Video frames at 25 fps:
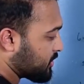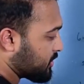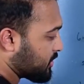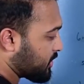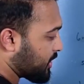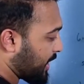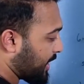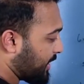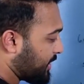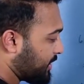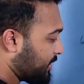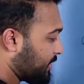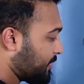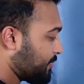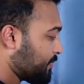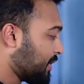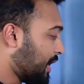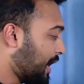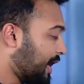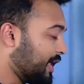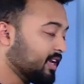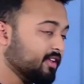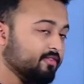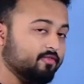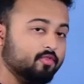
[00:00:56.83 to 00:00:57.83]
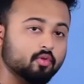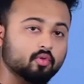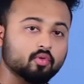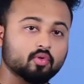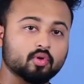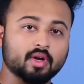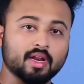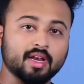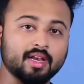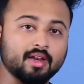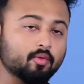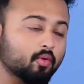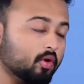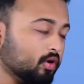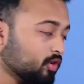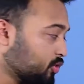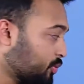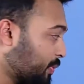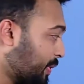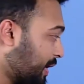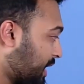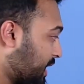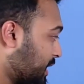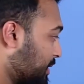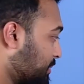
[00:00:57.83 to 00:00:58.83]
right? And if you really want to
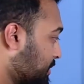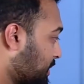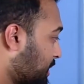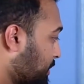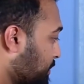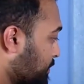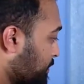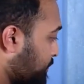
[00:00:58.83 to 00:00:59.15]
become